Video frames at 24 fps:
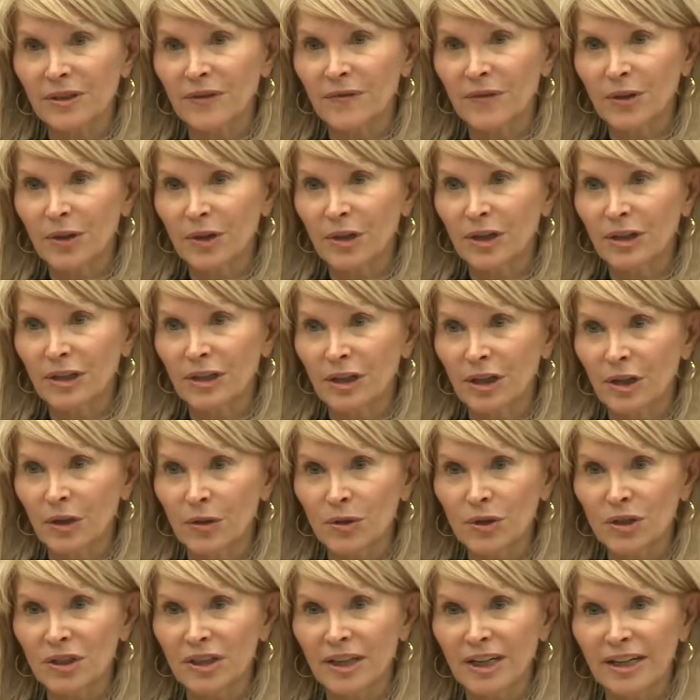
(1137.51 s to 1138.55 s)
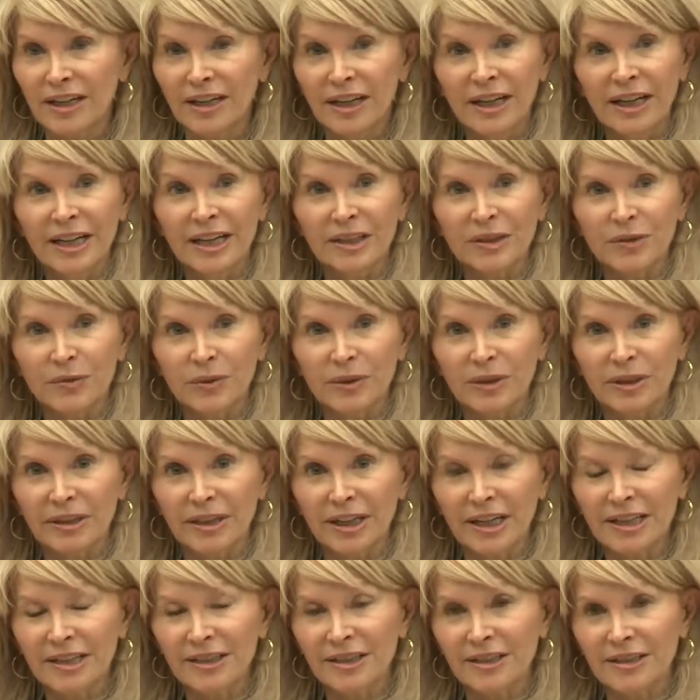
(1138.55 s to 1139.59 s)
If they're going to negotiate, it's really
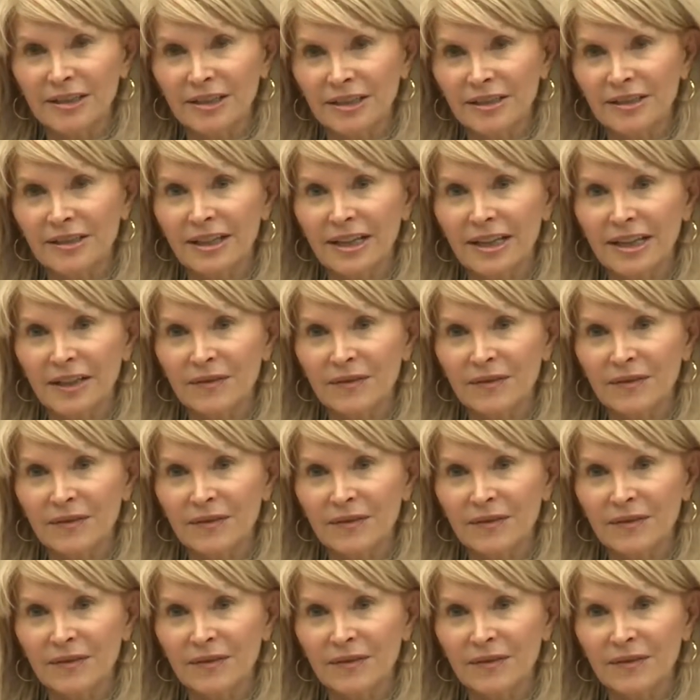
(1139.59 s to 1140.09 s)
nice to just say,